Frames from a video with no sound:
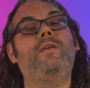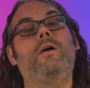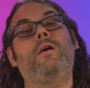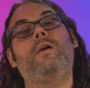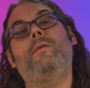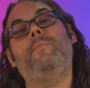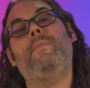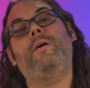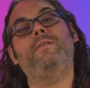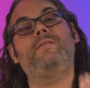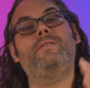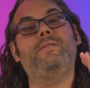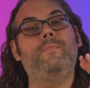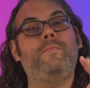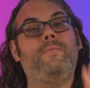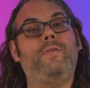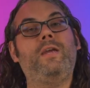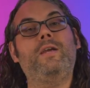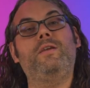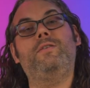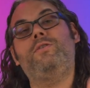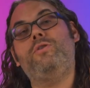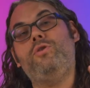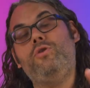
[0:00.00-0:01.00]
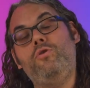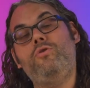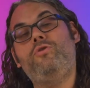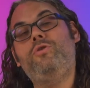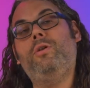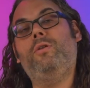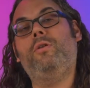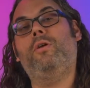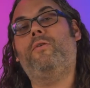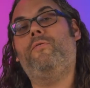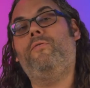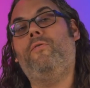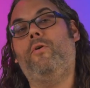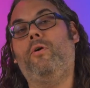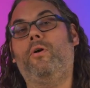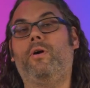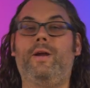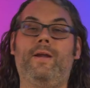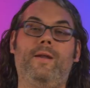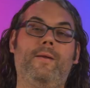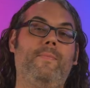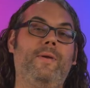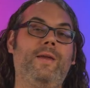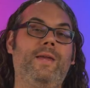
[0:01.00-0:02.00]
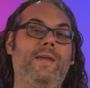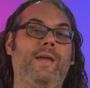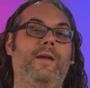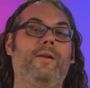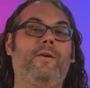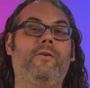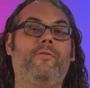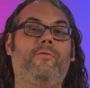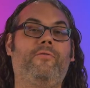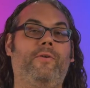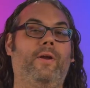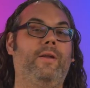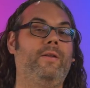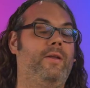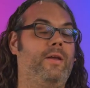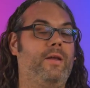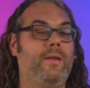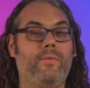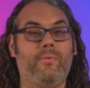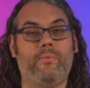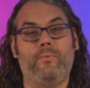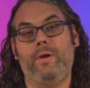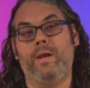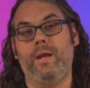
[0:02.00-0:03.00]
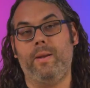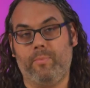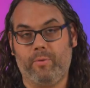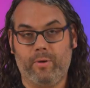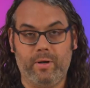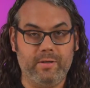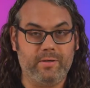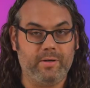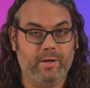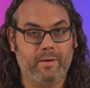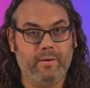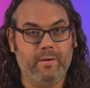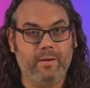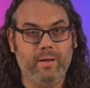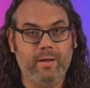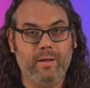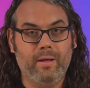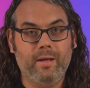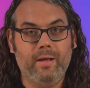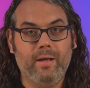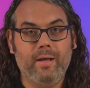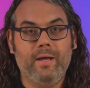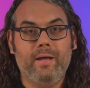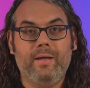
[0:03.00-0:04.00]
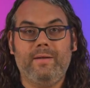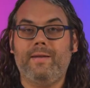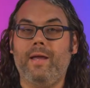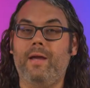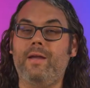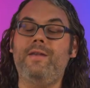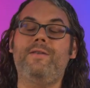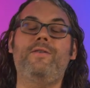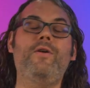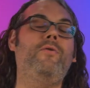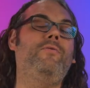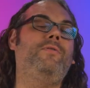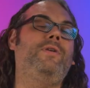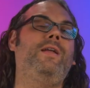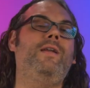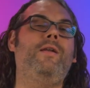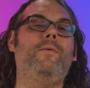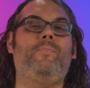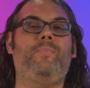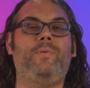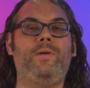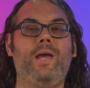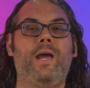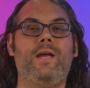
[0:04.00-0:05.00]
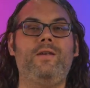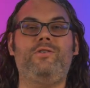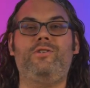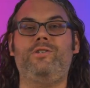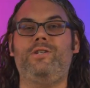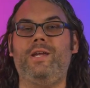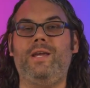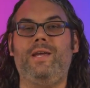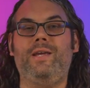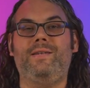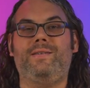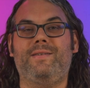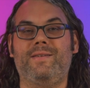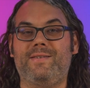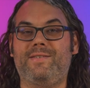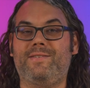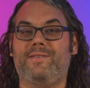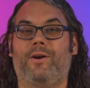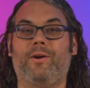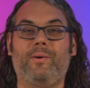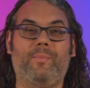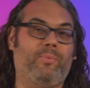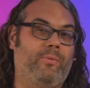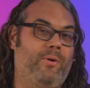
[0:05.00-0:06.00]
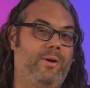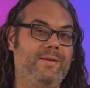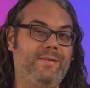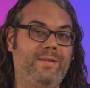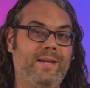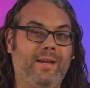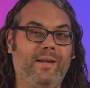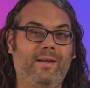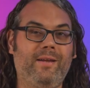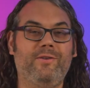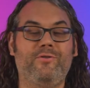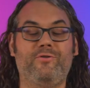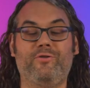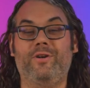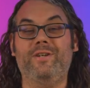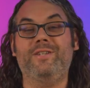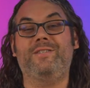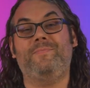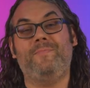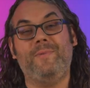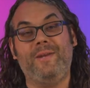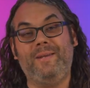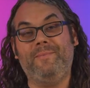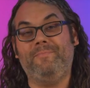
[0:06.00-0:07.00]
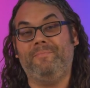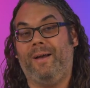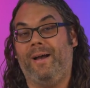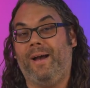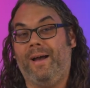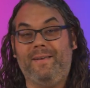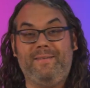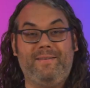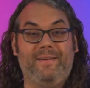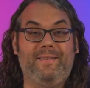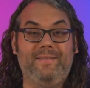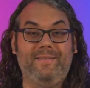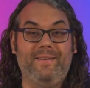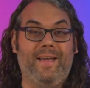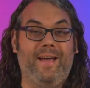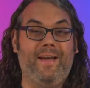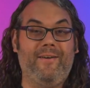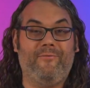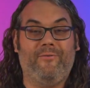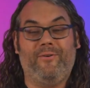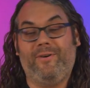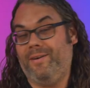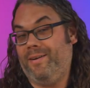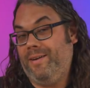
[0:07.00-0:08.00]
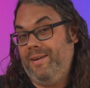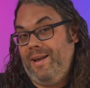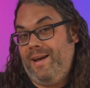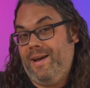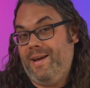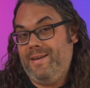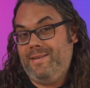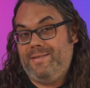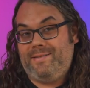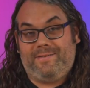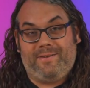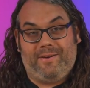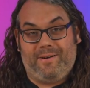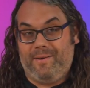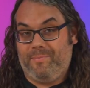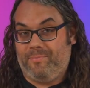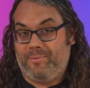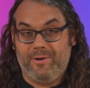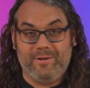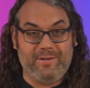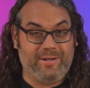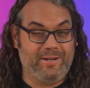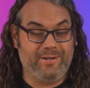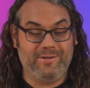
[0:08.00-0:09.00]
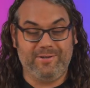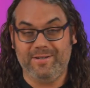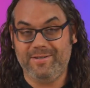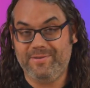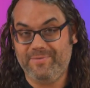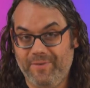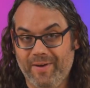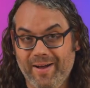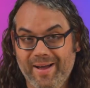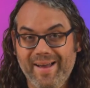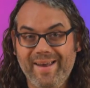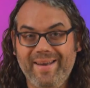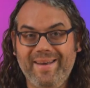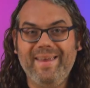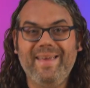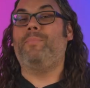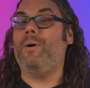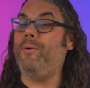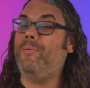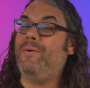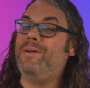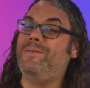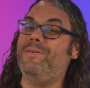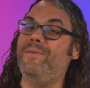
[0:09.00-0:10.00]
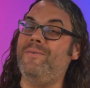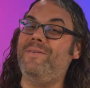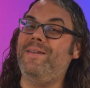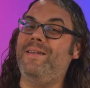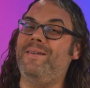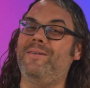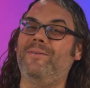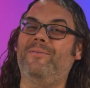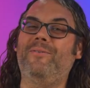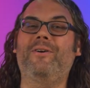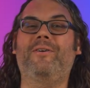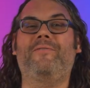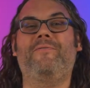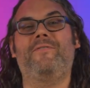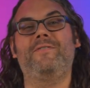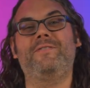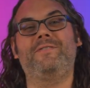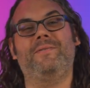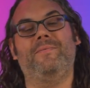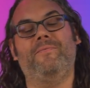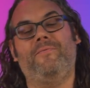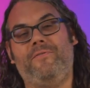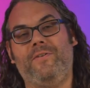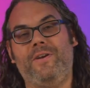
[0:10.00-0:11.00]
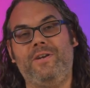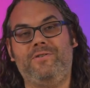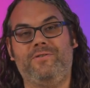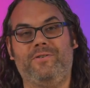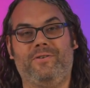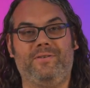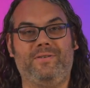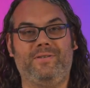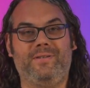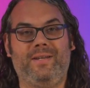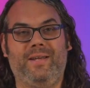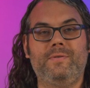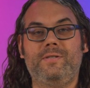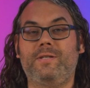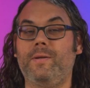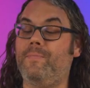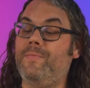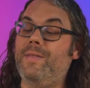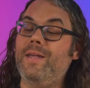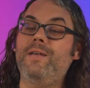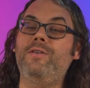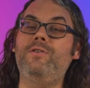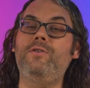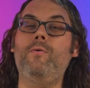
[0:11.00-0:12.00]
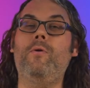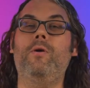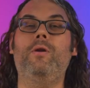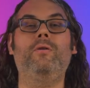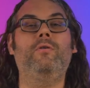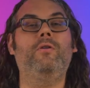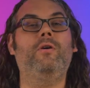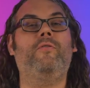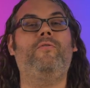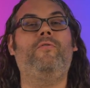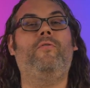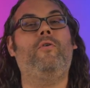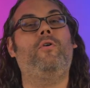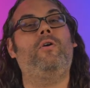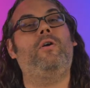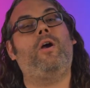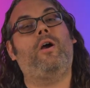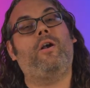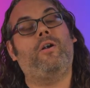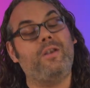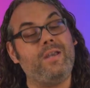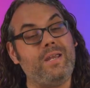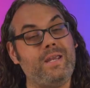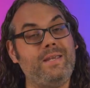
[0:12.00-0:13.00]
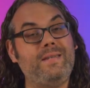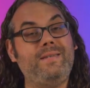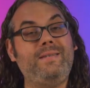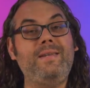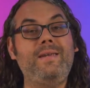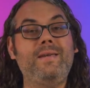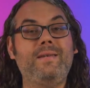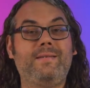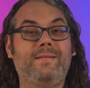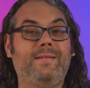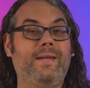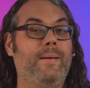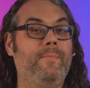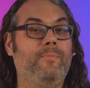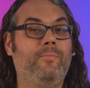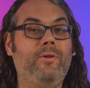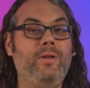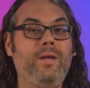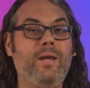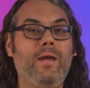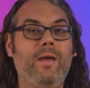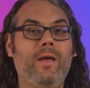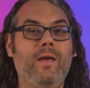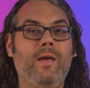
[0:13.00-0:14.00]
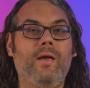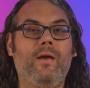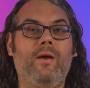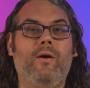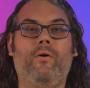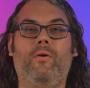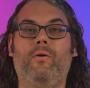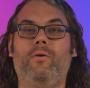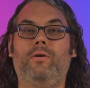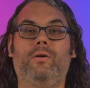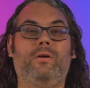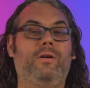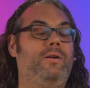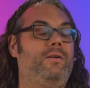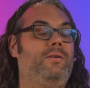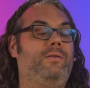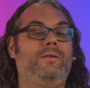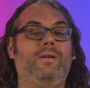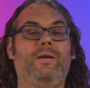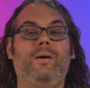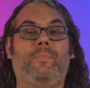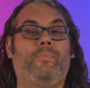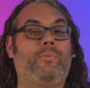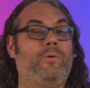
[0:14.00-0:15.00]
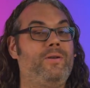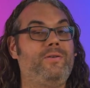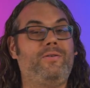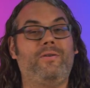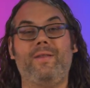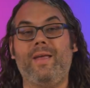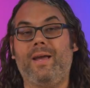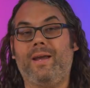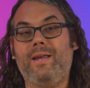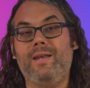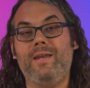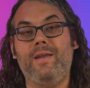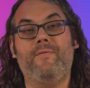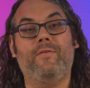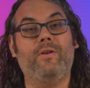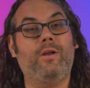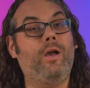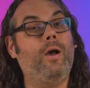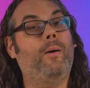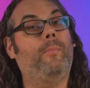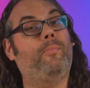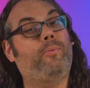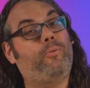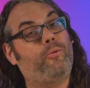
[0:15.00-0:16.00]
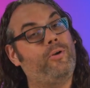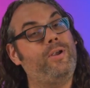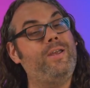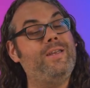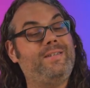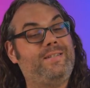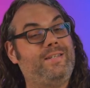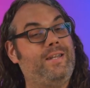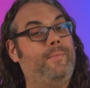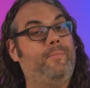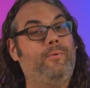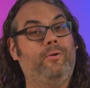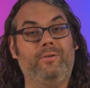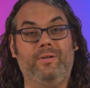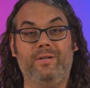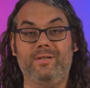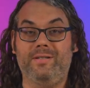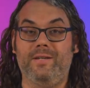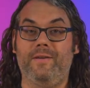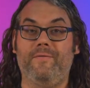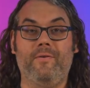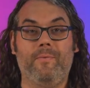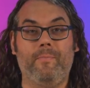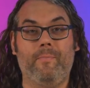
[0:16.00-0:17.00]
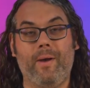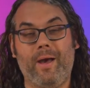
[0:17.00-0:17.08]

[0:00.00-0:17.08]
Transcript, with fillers: talk about some things you should look for in a beginner-friendly three D printer. Now, you don't need a PhD to start printing. Trust me, I didn't have one and I started printing just fine, but we do need to look for some features. Some things you want to look for are easy assembly, or a printer that can even come pre-assembled is even